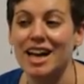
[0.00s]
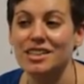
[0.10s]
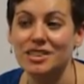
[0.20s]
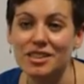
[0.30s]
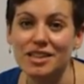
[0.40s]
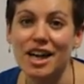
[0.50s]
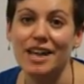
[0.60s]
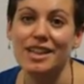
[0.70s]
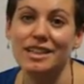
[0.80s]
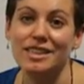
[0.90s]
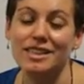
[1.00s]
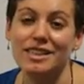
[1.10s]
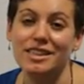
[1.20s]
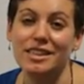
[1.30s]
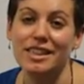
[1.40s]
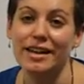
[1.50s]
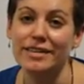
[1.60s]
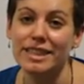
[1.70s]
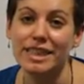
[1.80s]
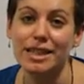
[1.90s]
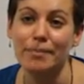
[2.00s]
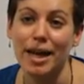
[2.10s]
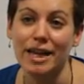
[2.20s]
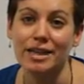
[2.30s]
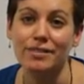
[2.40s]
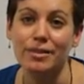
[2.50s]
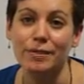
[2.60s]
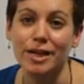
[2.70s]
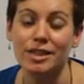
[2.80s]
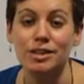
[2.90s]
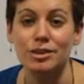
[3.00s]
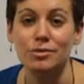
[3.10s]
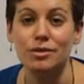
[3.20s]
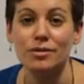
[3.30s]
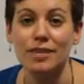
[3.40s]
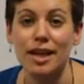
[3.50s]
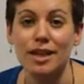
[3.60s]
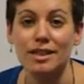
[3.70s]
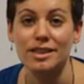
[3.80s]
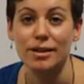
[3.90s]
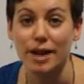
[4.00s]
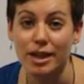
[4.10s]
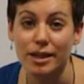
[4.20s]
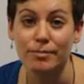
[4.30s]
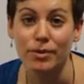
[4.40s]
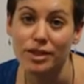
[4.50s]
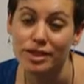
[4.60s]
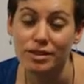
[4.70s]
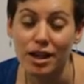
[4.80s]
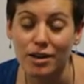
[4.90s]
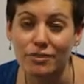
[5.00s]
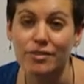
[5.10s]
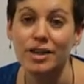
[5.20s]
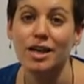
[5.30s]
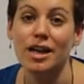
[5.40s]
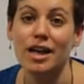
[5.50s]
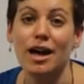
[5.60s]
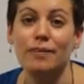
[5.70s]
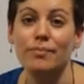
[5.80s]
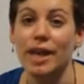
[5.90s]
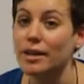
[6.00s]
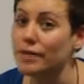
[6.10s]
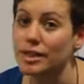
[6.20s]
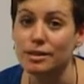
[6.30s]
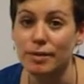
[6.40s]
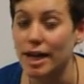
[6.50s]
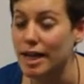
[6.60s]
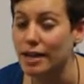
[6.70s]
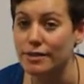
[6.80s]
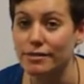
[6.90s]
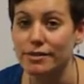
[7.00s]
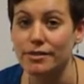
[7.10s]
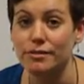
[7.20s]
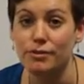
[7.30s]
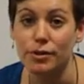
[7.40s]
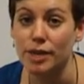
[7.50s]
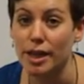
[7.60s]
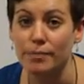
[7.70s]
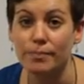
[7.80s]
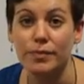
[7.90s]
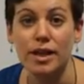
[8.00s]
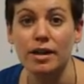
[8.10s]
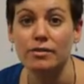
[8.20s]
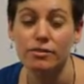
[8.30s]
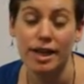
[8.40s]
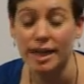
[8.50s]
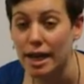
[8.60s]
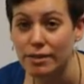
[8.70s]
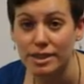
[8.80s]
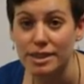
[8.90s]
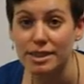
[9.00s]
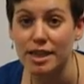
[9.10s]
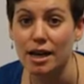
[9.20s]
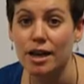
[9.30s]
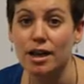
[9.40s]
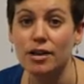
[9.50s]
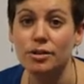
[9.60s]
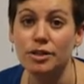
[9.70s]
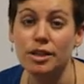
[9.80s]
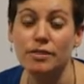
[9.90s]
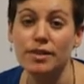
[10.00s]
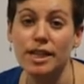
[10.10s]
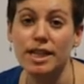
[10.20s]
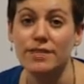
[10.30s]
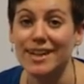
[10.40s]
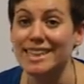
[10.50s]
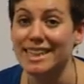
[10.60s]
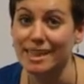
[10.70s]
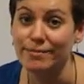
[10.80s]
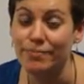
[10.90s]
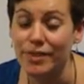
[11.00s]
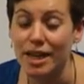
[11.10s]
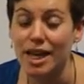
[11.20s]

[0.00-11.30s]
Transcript: And to do that, they just need to guarantee they're paying the living wage to all of their directly employed staff, anyone who's working for them for any hours who is over the age of 18.